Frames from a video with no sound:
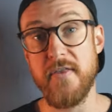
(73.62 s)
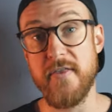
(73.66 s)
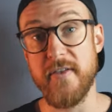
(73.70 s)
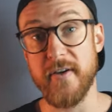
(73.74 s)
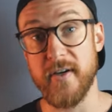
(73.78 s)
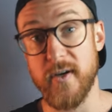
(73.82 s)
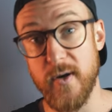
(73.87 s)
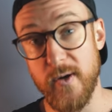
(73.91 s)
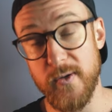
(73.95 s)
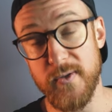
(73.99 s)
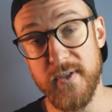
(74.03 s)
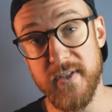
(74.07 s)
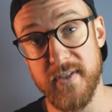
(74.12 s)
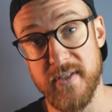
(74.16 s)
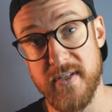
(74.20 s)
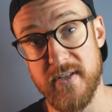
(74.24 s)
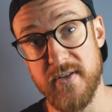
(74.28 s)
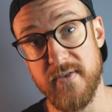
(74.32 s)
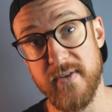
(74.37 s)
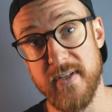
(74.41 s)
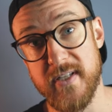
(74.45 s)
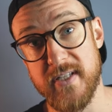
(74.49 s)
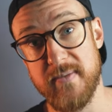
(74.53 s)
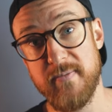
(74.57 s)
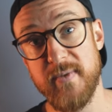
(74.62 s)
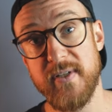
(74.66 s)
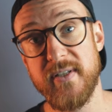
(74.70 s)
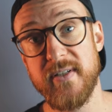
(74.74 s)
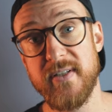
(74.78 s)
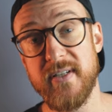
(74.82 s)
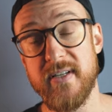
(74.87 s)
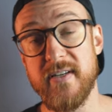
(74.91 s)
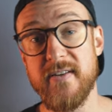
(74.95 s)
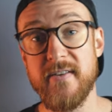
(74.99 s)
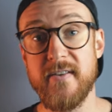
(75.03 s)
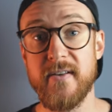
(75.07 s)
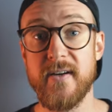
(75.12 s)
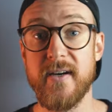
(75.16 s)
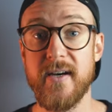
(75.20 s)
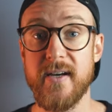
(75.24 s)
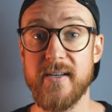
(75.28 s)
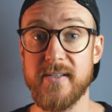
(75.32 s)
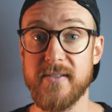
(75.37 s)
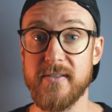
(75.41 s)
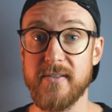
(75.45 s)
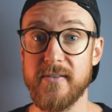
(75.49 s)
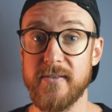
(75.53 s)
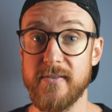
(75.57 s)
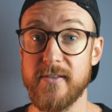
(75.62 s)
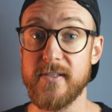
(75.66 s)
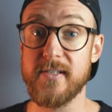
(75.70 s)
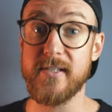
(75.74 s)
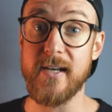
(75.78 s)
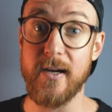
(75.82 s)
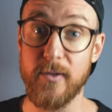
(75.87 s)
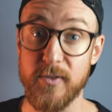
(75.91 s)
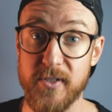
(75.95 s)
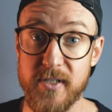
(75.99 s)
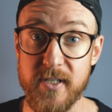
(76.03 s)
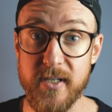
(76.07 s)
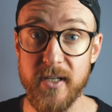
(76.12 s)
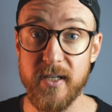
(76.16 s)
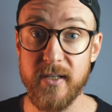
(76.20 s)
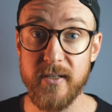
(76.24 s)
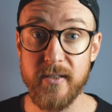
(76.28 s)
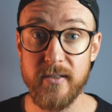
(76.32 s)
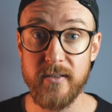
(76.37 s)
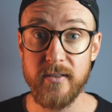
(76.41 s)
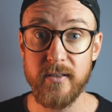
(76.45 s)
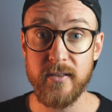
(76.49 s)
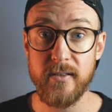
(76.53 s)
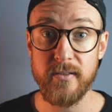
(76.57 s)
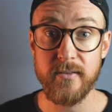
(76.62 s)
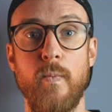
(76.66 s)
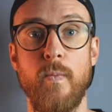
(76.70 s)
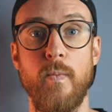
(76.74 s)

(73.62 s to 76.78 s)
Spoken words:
The code is transmitted either as a sound signal